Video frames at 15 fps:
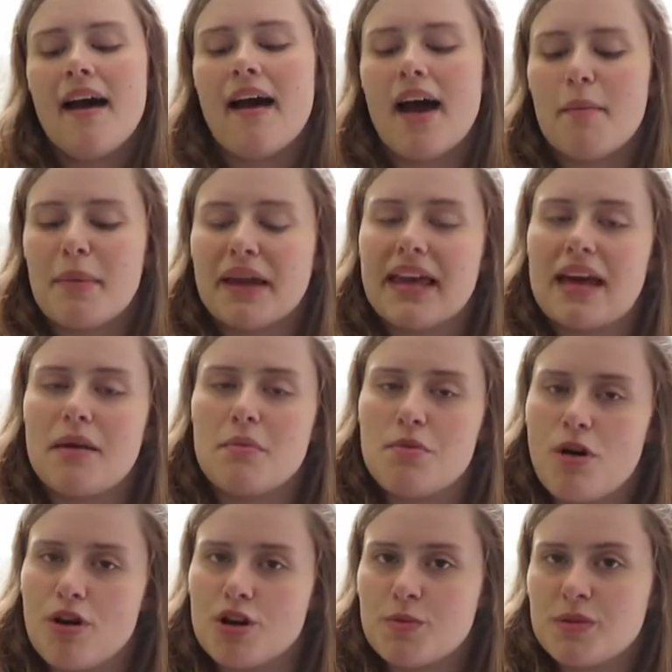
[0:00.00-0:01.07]
Again, I'm
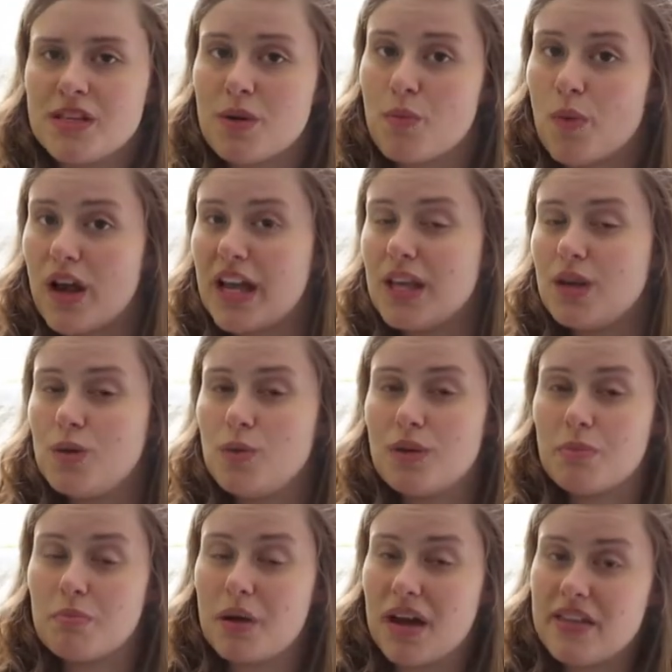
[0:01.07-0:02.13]
not 100% where you
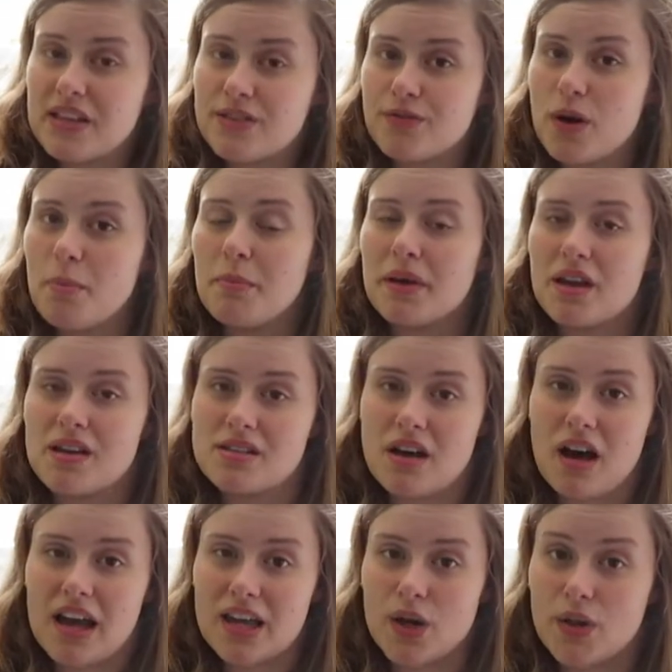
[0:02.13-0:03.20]
can buy these from, because
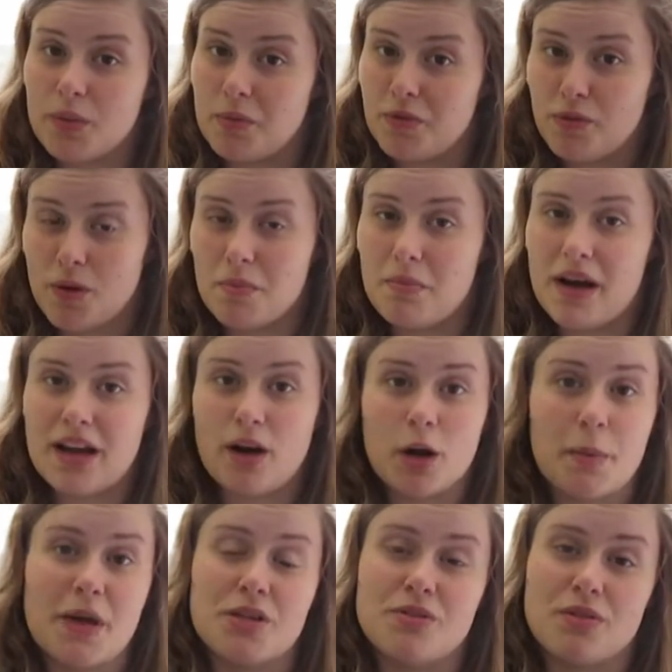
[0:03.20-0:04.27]
I got them from my
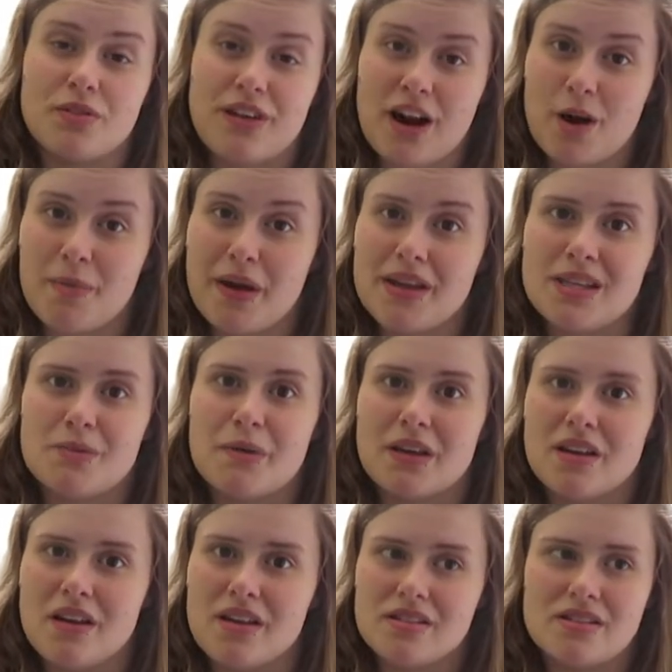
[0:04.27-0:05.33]
occupational therapist,
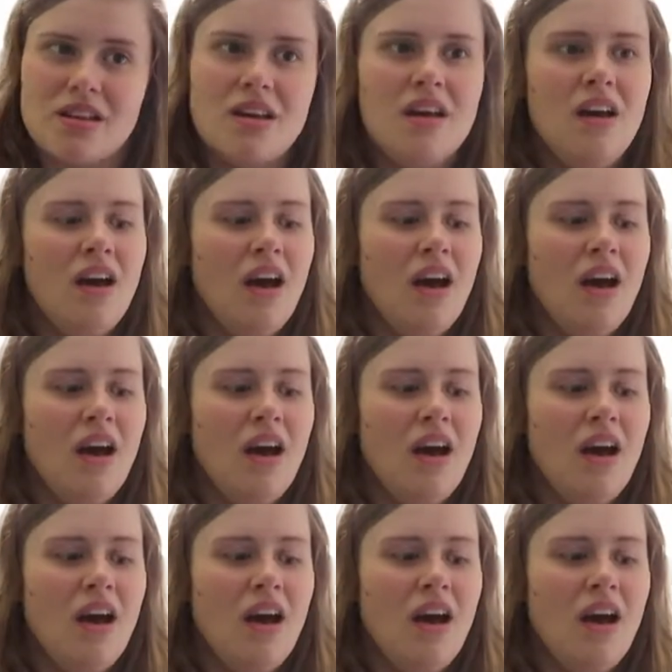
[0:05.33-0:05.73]
because